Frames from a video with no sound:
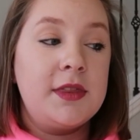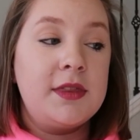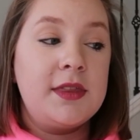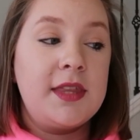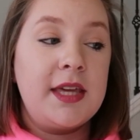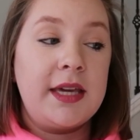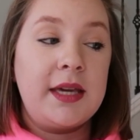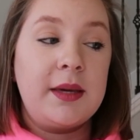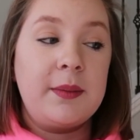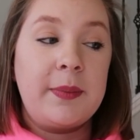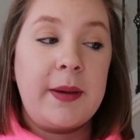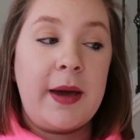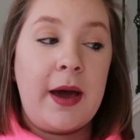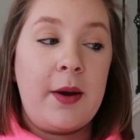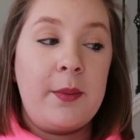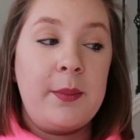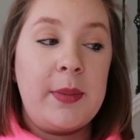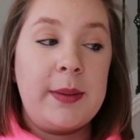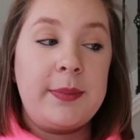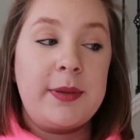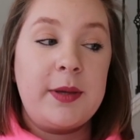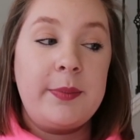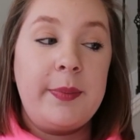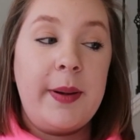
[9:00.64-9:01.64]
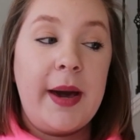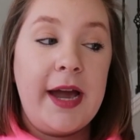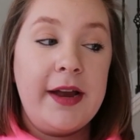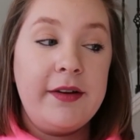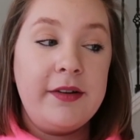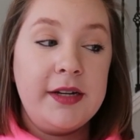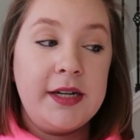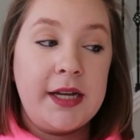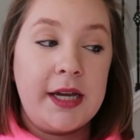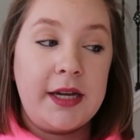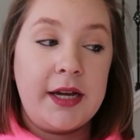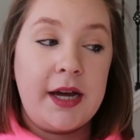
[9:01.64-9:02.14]
think about maybe
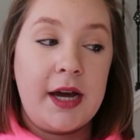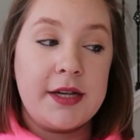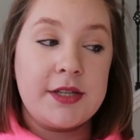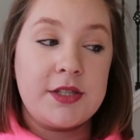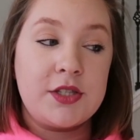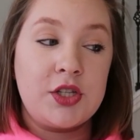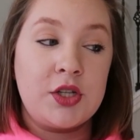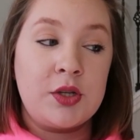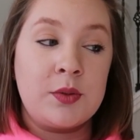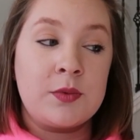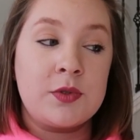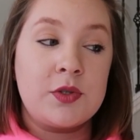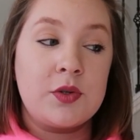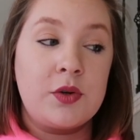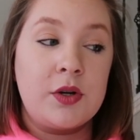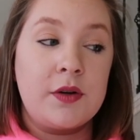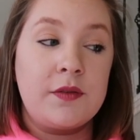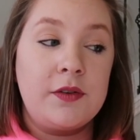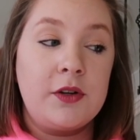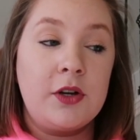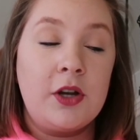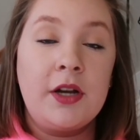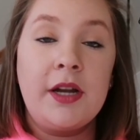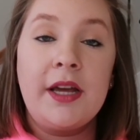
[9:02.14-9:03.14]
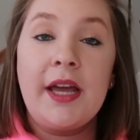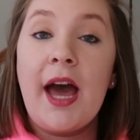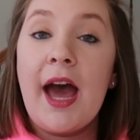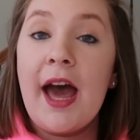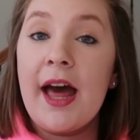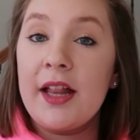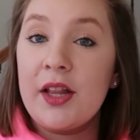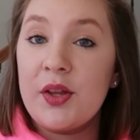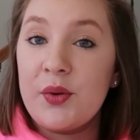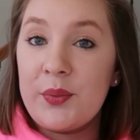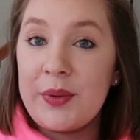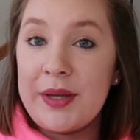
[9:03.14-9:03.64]
pirate night costumes. Or if you're on a
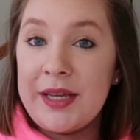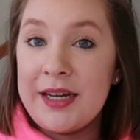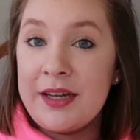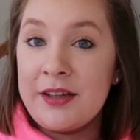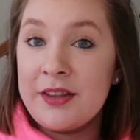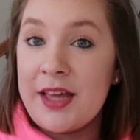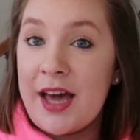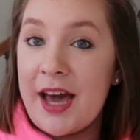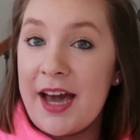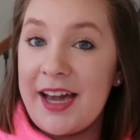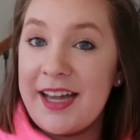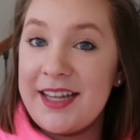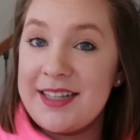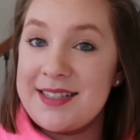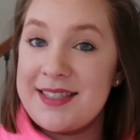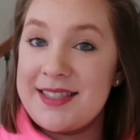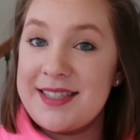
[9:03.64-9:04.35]
Halloween on the High